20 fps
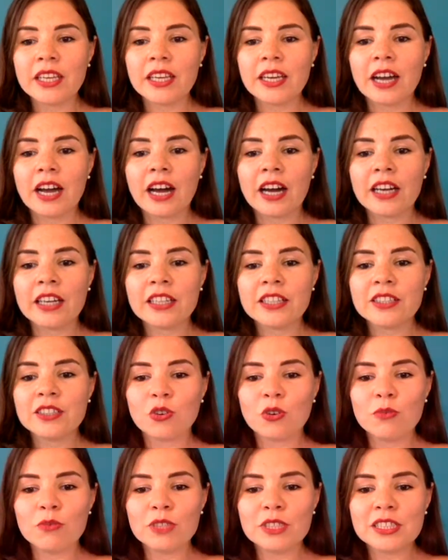I
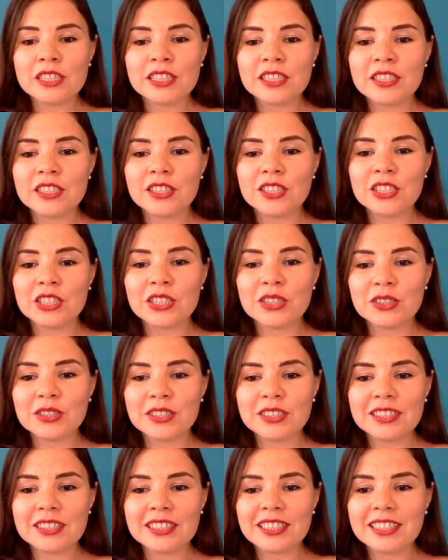obviously
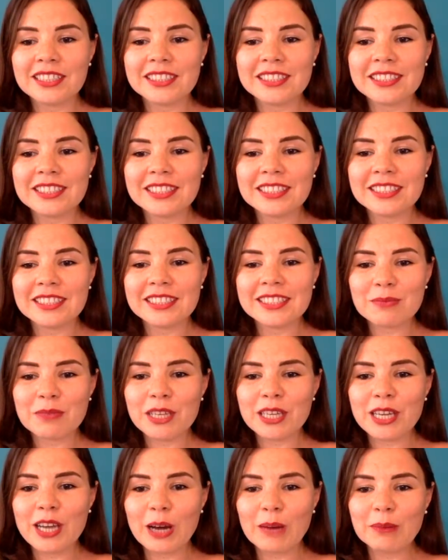didn't just
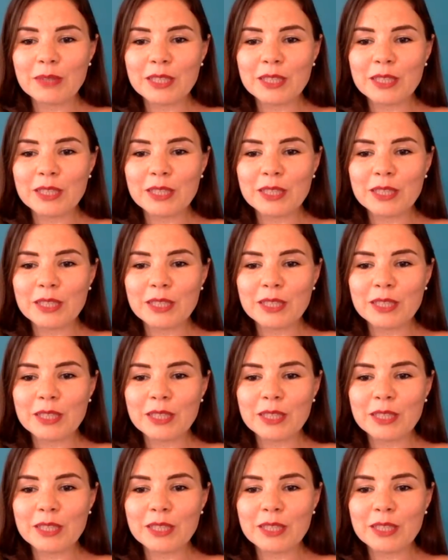make up